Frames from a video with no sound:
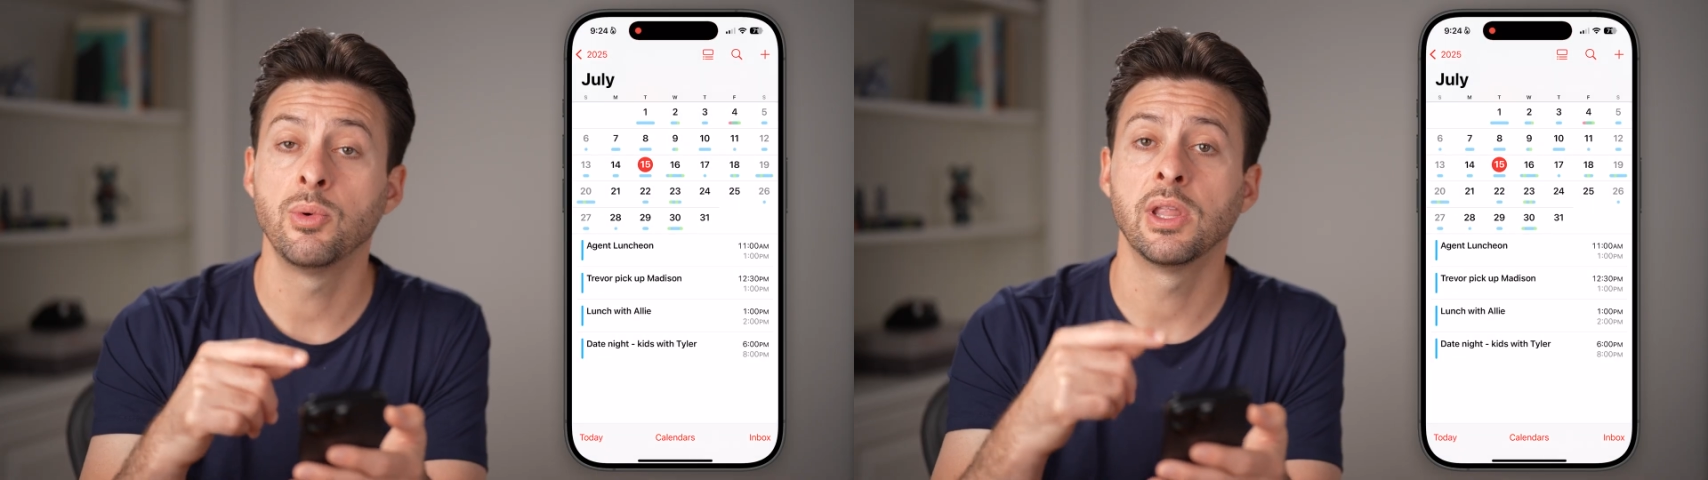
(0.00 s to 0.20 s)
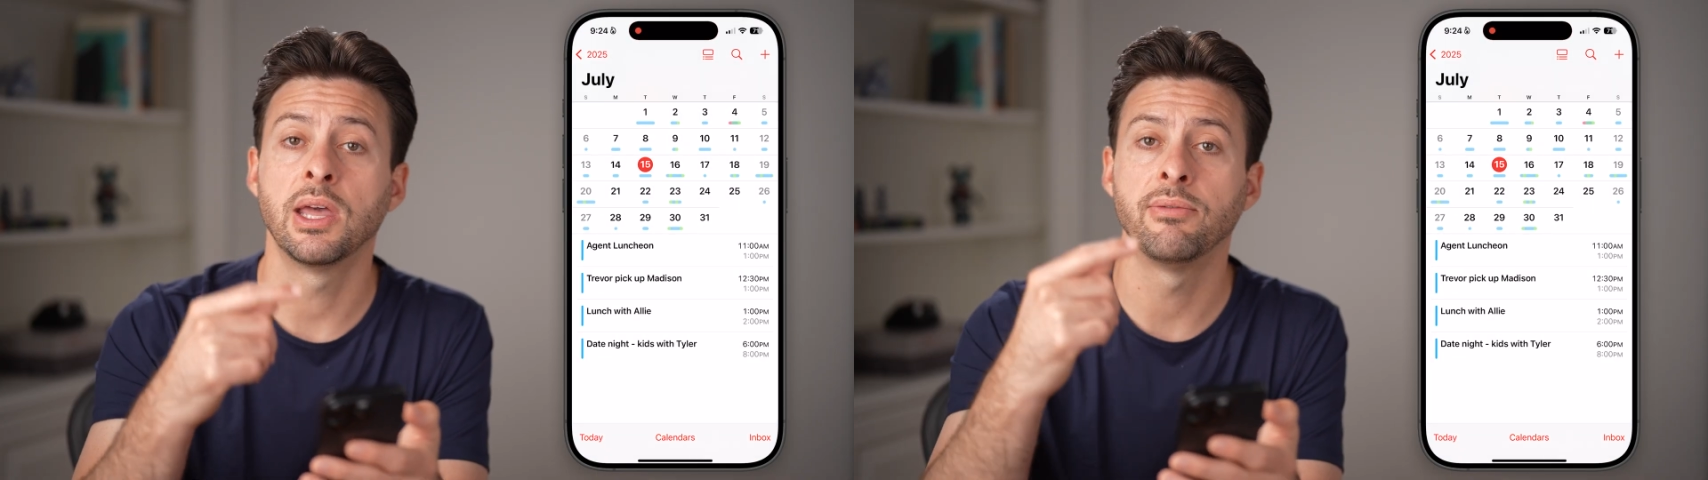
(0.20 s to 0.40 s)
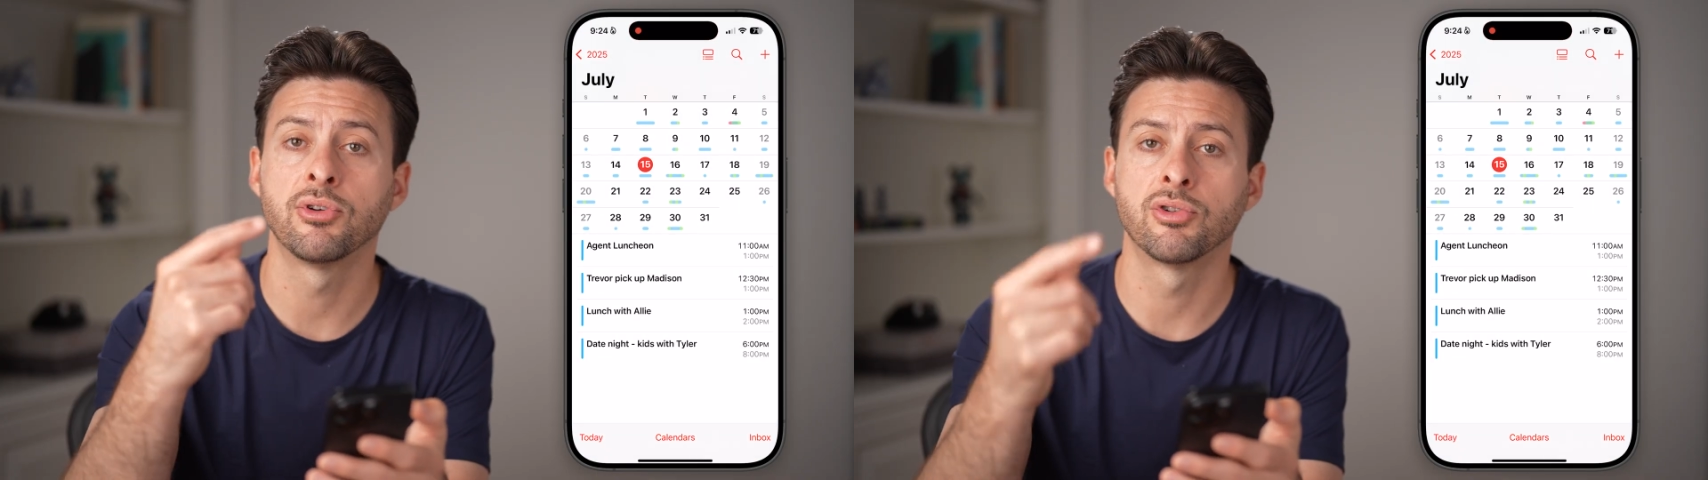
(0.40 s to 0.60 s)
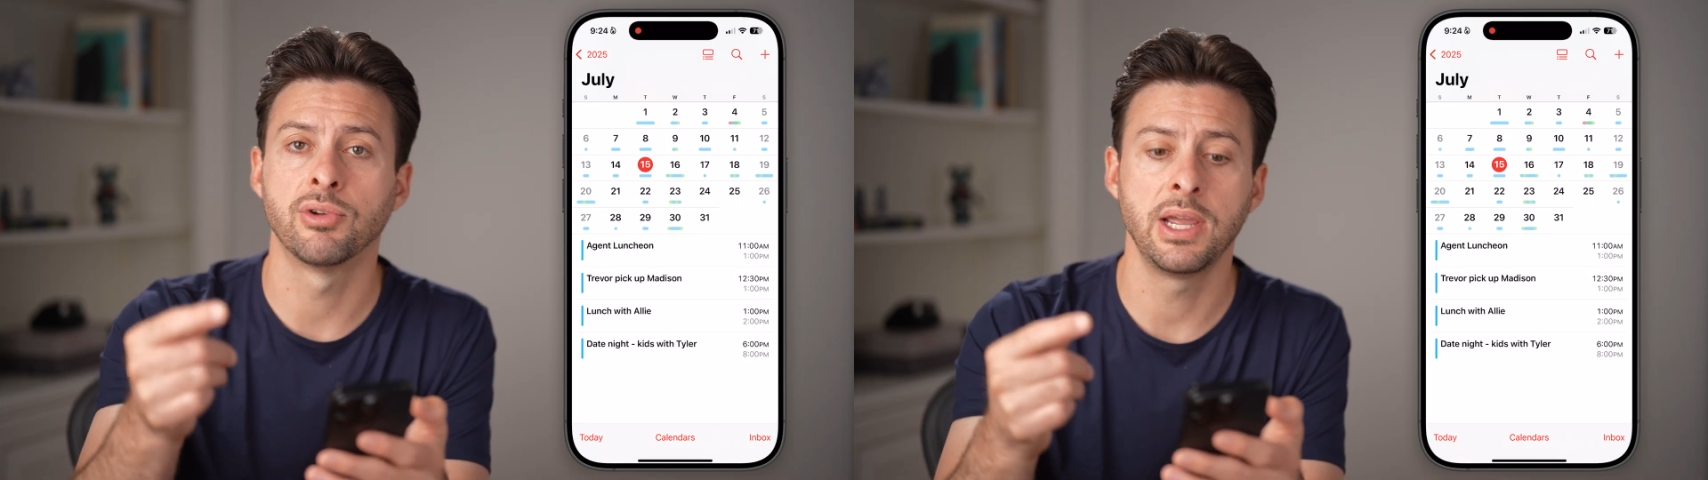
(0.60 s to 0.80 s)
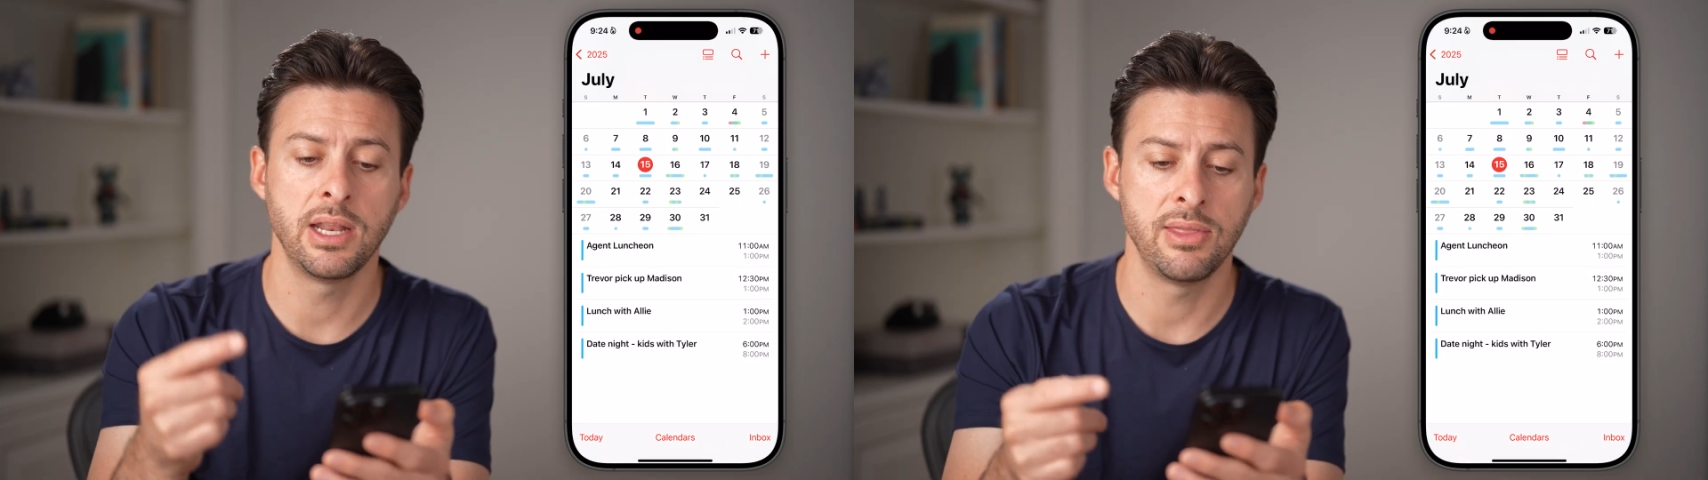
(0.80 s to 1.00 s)
will have
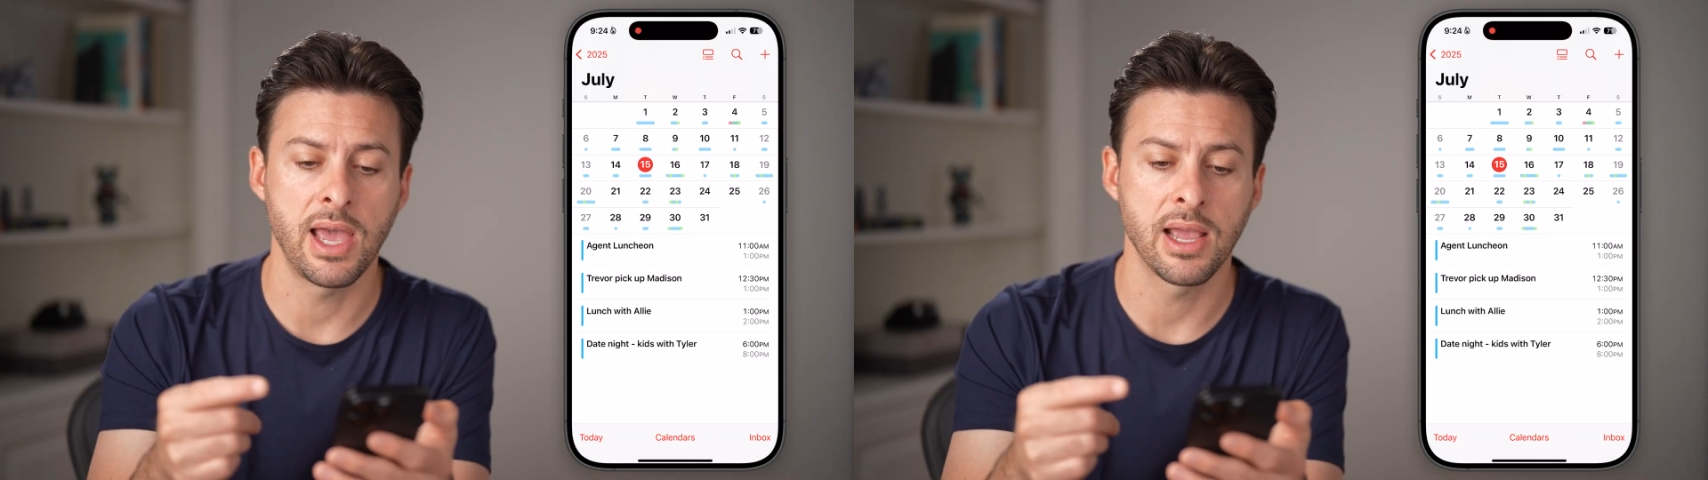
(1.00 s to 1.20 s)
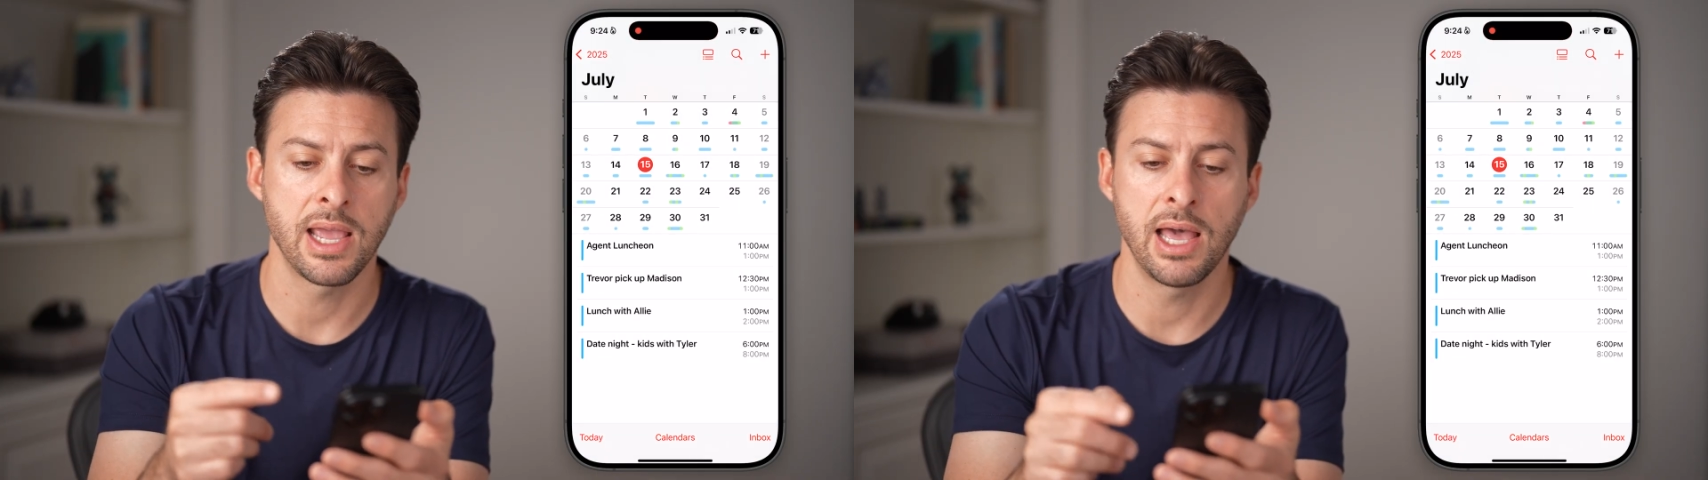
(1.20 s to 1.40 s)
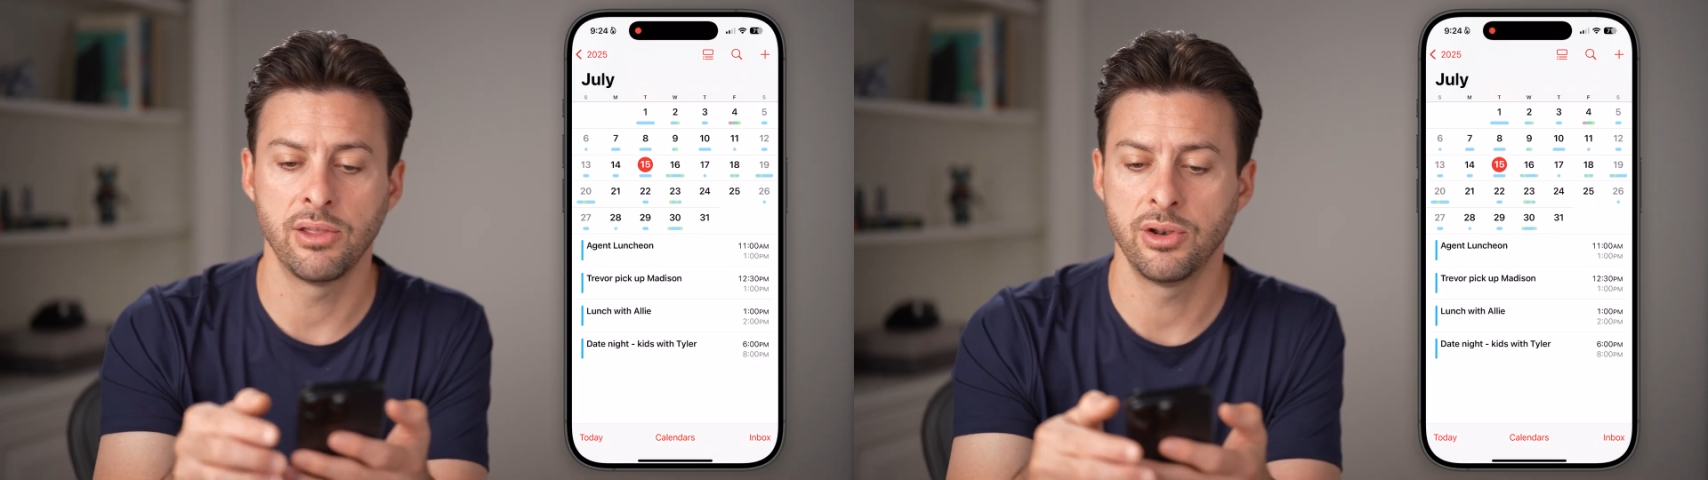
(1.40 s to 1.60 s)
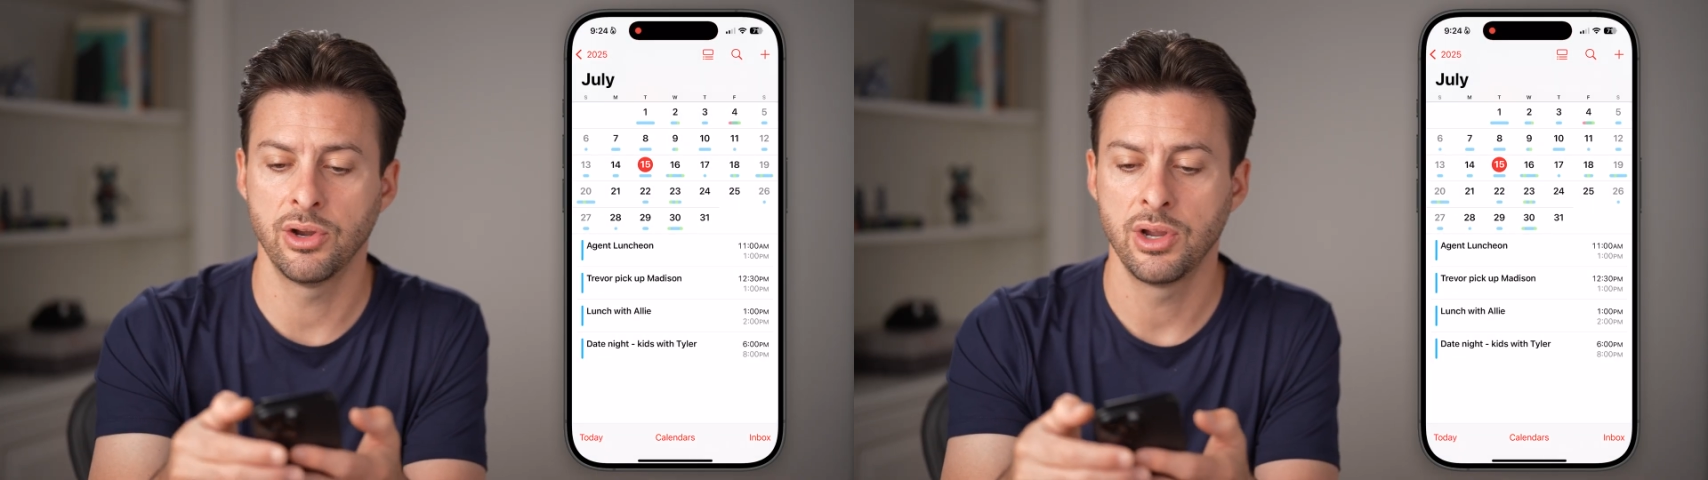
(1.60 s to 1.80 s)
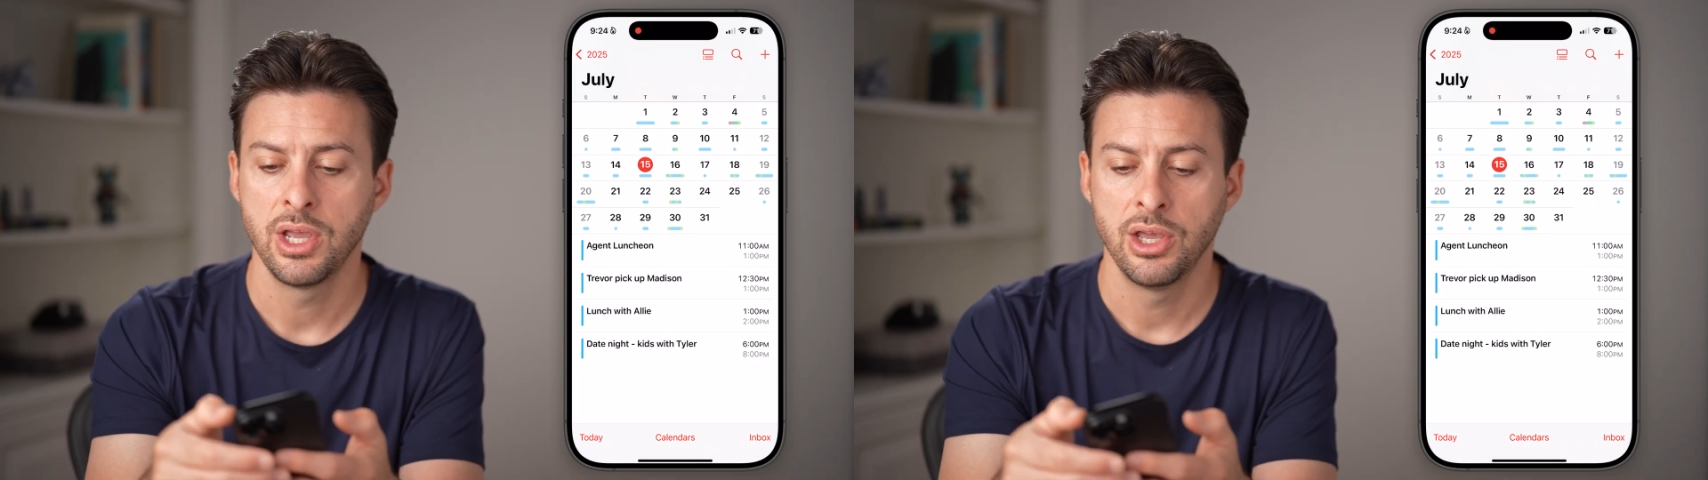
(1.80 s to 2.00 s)
created that
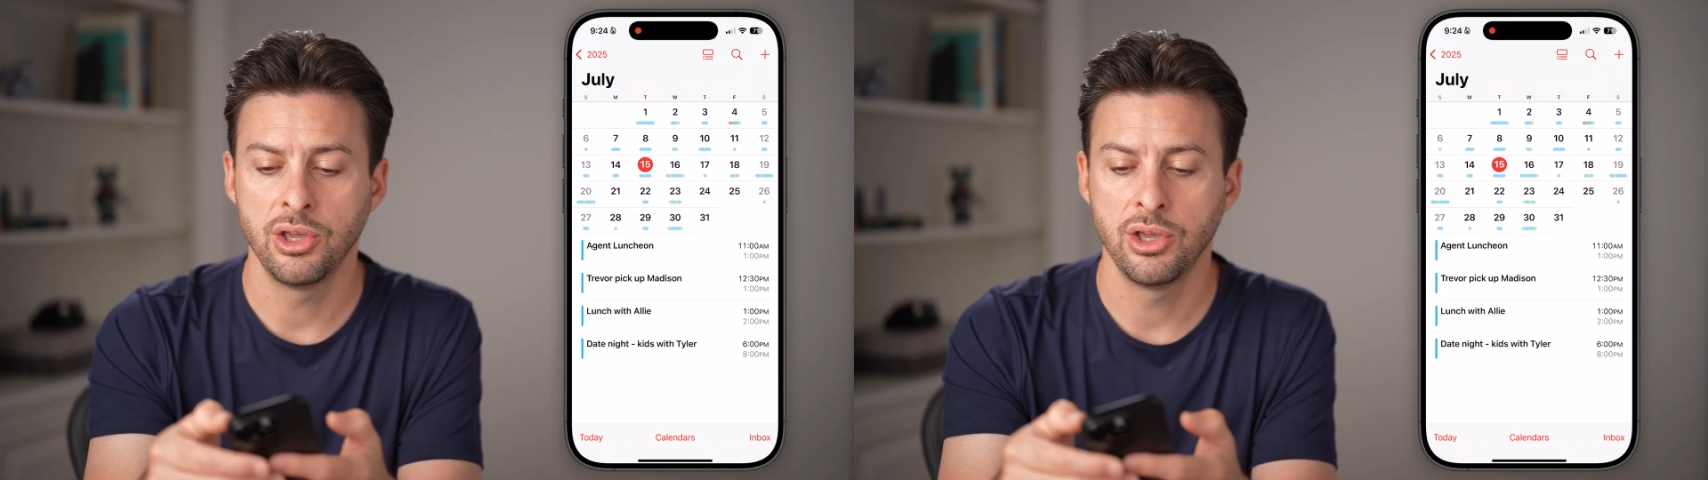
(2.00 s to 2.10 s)
calendar.